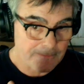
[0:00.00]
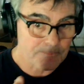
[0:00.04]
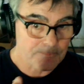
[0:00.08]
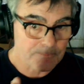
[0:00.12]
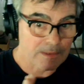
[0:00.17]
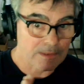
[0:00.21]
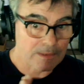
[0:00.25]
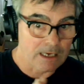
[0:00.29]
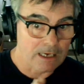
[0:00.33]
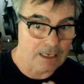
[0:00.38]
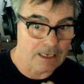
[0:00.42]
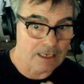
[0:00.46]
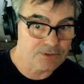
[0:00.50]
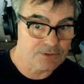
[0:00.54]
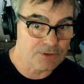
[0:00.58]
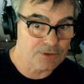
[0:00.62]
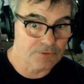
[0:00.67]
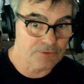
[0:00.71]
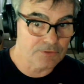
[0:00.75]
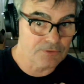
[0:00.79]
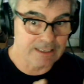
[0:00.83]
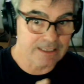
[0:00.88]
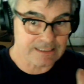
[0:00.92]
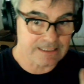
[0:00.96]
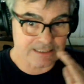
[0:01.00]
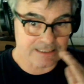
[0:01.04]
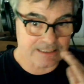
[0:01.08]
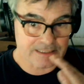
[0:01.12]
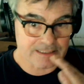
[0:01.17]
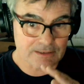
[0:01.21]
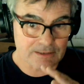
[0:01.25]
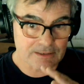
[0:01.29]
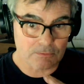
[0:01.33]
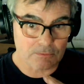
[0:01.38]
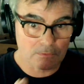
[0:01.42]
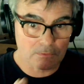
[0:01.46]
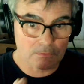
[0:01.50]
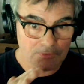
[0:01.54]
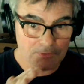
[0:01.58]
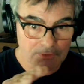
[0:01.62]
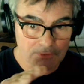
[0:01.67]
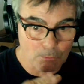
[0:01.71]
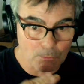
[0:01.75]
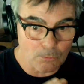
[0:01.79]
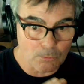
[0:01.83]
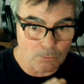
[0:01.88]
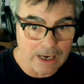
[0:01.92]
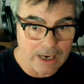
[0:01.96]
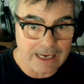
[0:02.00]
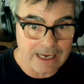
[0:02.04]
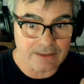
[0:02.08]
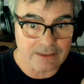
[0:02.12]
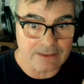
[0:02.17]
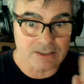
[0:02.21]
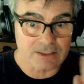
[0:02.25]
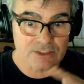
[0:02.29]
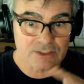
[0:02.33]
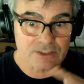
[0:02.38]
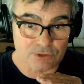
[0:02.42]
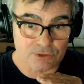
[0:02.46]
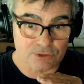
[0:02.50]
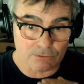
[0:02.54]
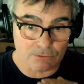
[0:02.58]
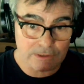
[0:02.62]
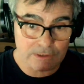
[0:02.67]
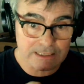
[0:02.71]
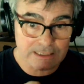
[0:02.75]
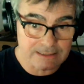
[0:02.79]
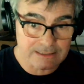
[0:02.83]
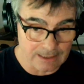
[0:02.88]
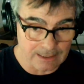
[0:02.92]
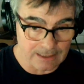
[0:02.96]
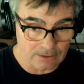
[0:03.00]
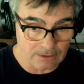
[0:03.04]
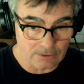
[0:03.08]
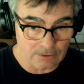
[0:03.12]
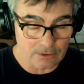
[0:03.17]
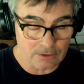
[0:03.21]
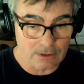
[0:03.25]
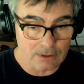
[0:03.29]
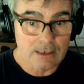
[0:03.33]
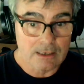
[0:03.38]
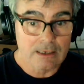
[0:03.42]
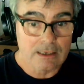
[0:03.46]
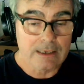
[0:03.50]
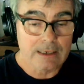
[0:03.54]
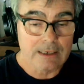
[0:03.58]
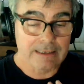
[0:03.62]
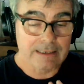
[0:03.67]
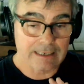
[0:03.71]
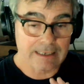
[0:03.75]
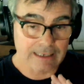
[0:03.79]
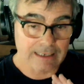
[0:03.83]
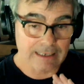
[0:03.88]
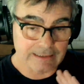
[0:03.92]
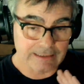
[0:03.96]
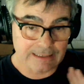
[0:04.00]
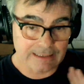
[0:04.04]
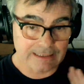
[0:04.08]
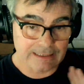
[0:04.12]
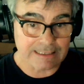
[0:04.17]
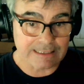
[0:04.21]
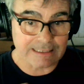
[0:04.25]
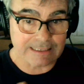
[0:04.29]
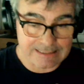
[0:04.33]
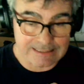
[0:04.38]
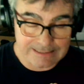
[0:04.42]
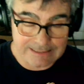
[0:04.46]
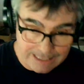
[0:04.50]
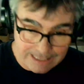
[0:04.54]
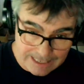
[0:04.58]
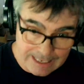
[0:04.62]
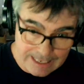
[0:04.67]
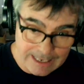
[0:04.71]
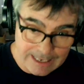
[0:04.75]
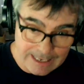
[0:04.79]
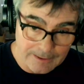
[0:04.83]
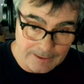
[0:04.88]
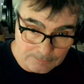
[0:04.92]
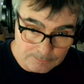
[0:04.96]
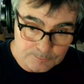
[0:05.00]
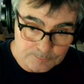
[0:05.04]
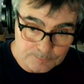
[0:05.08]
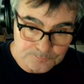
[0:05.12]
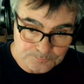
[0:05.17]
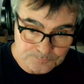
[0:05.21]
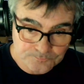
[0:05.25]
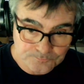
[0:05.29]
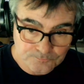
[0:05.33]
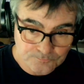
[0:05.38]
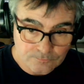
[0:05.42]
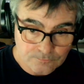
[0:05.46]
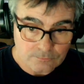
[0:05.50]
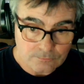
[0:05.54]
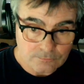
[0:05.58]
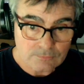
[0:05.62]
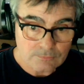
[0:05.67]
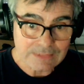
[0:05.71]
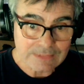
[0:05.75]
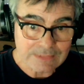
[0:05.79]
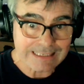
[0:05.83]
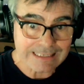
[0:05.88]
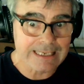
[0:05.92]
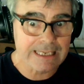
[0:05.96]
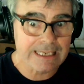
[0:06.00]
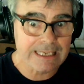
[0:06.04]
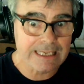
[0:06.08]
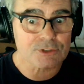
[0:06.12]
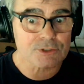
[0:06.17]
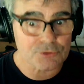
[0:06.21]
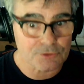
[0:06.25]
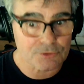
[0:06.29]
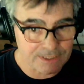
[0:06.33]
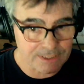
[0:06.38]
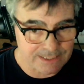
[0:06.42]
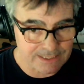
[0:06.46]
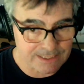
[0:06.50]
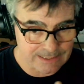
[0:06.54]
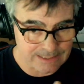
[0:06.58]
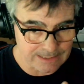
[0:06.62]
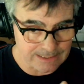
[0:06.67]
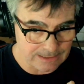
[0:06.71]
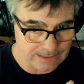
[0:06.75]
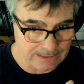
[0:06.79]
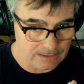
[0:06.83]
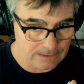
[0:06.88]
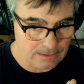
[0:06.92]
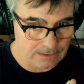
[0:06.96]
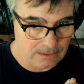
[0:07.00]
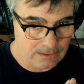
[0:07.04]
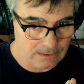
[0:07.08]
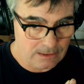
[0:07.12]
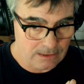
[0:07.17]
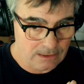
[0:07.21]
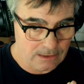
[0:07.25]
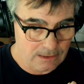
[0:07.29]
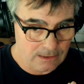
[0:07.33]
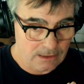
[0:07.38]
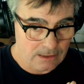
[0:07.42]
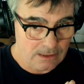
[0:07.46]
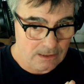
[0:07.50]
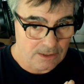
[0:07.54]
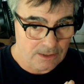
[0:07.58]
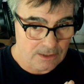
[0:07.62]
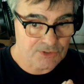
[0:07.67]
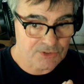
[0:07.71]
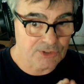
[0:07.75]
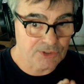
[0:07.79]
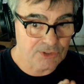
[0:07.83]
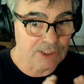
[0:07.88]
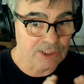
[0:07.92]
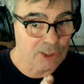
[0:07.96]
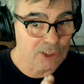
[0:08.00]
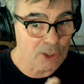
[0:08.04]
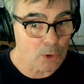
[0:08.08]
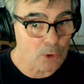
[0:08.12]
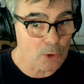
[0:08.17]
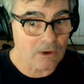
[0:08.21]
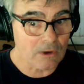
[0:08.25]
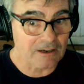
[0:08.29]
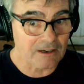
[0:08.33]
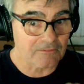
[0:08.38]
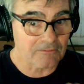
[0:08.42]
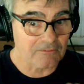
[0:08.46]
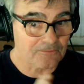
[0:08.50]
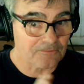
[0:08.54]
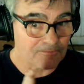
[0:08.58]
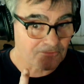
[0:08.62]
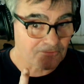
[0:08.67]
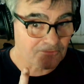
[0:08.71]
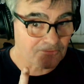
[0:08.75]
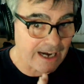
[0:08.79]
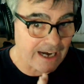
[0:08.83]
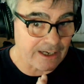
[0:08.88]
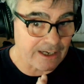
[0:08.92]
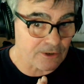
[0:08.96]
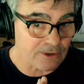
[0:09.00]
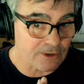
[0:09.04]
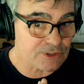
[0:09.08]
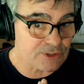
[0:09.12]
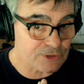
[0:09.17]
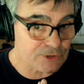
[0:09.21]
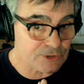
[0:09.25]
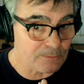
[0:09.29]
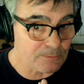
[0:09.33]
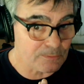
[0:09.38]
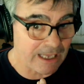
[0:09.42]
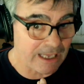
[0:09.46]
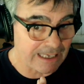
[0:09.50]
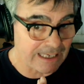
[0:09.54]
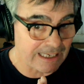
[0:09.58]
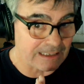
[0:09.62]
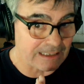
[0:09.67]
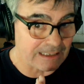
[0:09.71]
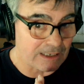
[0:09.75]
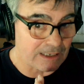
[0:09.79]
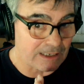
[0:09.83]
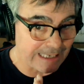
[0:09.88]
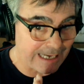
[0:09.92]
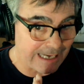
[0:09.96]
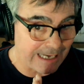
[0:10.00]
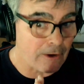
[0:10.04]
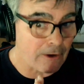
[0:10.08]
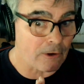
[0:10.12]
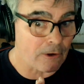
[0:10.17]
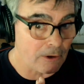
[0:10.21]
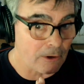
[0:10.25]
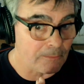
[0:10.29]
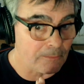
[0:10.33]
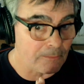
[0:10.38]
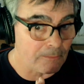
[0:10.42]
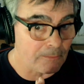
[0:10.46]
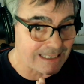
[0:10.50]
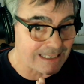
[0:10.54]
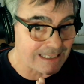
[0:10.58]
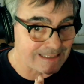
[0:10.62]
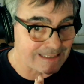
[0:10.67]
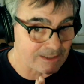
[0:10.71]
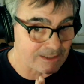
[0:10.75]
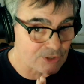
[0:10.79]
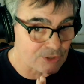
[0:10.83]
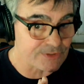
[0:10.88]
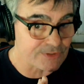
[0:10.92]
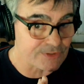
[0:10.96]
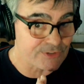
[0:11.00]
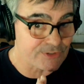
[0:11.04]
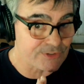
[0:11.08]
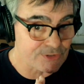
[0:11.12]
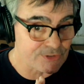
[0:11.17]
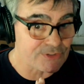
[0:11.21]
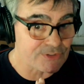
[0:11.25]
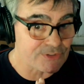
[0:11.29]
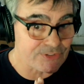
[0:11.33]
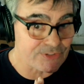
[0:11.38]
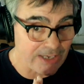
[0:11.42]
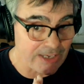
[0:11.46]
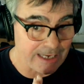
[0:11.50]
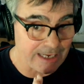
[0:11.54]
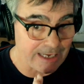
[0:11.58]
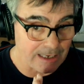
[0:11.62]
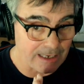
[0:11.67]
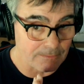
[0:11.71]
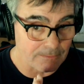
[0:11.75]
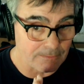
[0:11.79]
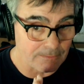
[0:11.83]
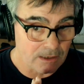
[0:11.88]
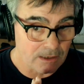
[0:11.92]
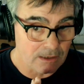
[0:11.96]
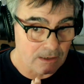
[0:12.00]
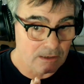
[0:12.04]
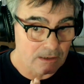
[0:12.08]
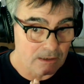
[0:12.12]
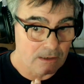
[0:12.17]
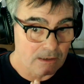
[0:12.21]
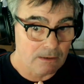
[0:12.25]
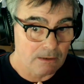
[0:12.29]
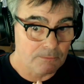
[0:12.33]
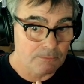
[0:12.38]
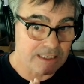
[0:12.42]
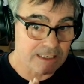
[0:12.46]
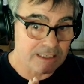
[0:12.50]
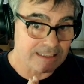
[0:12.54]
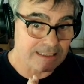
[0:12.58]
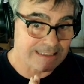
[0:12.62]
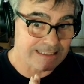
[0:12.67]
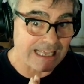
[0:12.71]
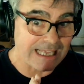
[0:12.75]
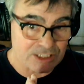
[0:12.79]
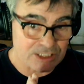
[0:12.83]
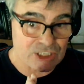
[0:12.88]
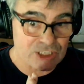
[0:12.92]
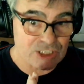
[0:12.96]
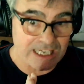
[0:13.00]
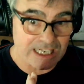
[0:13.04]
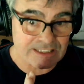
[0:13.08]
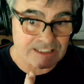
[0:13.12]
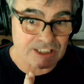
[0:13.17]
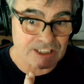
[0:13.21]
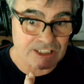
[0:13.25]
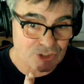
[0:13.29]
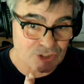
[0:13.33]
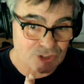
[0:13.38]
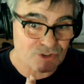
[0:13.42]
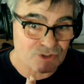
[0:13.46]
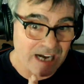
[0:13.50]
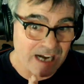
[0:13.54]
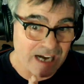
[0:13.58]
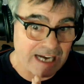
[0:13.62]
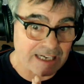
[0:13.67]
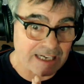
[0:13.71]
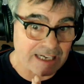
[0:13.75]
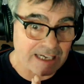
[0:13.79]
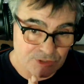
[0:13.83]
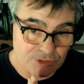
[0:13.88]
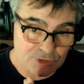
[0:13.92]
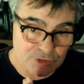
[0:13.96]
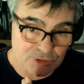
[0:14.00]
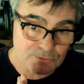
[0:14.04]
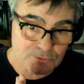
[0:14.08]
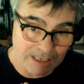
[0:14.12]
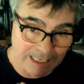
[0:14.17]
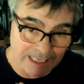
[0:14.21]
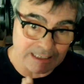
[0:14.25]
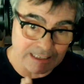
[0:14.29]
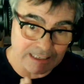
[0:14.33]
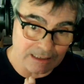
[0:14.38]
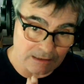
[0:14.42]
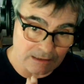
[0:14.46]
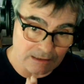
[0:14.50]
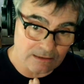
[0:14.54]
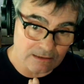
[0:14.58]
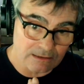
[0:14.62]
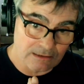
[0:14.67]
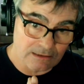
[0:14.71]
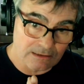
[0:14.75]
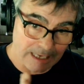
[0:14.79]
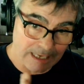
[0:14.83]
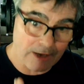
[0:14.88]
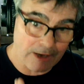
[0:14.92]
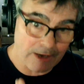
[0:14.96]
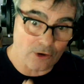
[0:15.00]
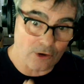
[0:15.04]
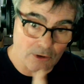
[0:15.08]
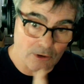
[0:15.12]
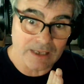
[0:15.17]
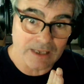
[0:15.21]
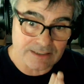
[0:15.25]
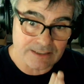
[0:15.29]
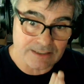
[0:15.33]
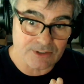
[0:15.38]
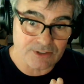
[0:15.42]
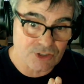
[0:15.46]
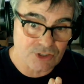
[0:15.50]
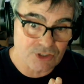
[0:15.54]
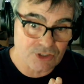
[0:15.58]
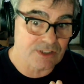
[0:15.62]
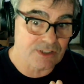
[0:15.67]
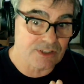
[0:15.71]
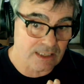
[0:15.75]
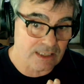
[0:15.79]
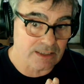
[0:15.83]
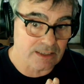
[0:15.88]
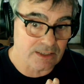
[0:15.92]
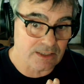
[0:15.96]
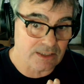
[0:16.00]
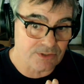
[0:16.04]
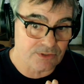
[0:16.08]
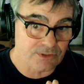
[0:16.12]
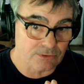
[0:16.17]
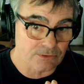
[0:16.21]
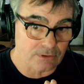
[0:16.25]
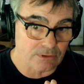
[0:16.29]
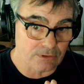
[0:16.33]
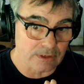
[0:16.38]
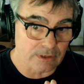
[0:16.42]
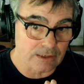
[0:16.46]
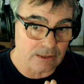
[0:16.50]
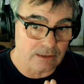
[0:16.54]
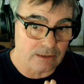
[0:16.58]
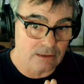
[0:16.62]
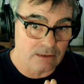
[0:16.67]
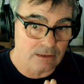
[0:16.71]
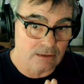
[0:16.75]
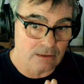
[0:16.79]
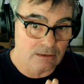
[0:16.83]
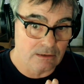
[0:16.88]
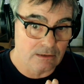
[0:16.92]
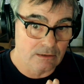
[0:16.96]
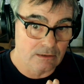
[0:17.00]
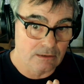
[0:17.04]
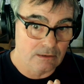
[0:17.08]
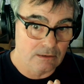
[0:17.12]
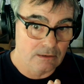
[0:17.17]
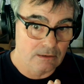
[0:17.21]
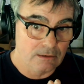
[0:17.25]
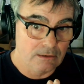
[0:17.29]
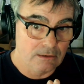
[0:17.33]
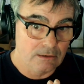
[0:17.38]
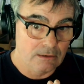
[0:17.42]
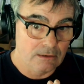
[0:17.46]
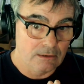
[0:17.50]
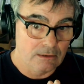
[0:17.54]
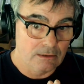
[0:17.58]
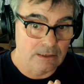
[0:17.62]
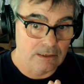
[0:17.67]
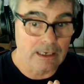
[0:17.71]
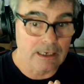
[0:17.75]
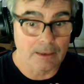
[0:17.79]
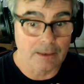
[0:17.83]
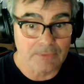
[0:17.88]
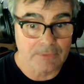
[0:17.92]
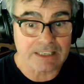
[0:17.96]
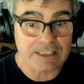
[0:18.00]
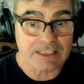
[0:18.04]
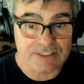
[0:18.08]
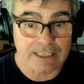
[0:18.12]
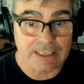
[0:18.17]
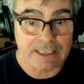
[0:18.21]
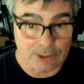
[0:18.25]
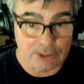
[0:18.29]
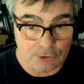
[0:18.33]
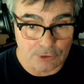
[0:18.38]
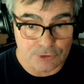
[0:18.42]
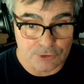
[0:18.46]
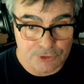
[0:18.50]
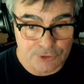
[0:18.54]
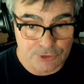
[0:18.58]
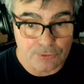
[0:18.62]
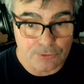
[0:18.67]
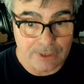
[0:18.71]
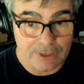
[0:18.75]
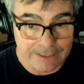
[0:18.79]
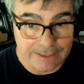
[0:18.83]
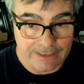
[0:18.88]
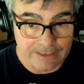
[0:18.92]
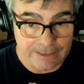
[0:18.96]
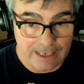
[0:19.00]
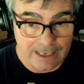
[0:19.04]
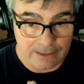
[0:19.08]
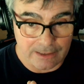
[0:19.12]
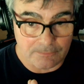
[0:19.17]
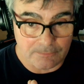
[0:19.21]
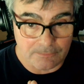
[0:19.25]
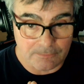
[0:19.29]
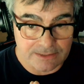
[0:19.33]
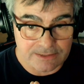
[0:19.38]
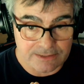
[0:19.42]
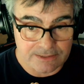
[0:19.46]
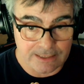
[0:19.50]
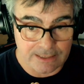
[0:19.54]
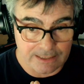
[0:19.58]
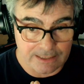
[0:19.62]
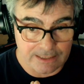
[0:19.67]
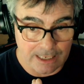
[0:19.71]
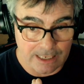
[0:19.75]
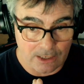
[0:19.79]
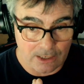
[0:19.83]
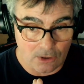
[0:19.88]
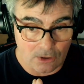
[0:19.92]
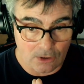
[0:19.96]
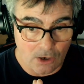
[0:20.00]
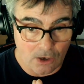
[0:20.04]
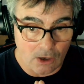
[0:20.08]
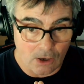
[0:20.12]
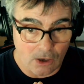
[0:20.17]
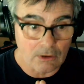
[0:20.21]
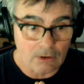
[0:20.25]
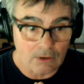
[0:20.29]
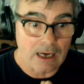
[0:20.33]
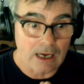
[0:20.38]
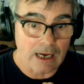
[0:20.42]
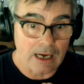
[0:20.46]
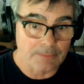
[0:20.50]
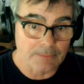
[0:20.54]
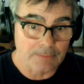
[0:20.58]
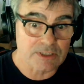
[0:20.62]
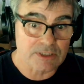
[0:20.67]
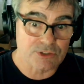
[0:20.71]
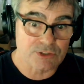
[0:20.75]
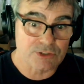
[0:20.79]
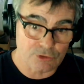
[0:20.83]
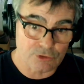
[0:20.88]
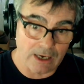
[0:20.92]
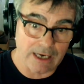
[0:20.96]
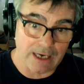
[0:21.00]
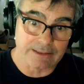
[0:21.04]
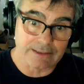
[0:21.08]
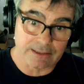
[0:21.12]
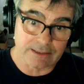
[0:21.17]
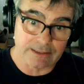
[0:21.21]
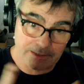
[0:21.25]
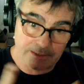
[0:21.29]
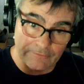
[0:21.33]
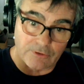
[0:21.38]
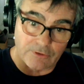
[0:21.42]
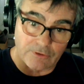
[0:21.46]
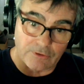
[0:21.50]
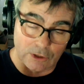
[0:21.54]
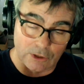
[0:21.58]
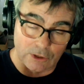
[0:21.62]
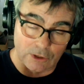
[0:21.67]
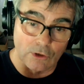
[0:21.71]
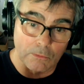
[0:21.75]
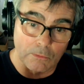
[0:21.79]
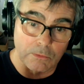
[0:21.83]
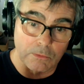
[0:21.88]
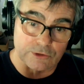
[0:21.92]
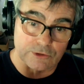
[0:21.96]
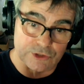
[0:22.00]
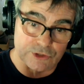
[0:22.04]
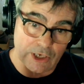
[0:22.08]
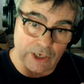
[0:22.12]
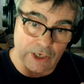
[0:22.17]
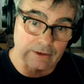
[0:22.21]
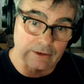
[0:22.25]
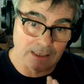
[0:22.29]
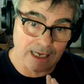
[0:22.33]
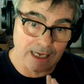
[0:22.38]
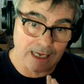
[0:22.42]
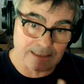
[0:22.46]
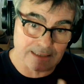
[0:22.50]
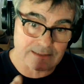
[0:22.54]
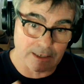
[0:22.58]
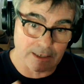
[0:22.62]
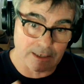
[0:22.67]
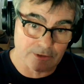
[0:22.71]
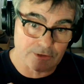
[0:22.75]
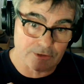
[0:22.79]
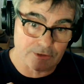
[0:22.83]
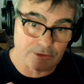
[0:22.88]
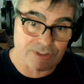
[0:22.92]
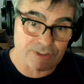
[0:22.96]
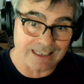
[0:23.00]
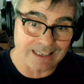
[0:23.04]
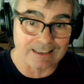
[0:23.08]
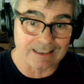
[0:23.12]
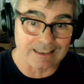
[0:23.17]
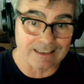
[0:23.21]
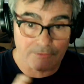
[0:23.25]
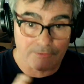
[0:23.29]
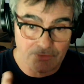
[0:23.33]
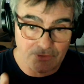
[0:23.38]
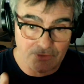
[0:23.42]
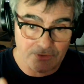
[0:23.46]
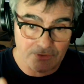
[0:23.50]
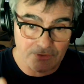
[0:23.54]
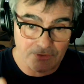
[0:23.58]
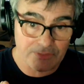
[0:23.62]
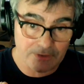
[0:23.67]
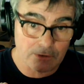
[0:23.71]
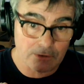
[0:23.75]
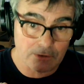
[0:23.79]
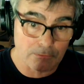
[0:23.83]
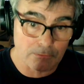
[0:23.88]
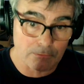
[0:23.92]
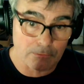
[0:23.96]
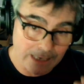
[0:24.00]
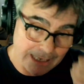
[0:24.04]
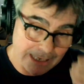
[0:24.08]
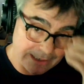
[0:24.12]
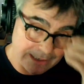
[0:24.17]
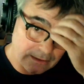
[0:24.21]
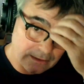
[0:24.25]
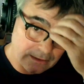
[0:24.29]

And so this is the way the storyteller can get Sam interested. So you don't want to fire too many error messages to Sam because then she has to track too many error messages in the story. Now, I'm not saying you're doing that. I'm not saying that at all. I'm just trying to give a global, generalized understanding of the theoretic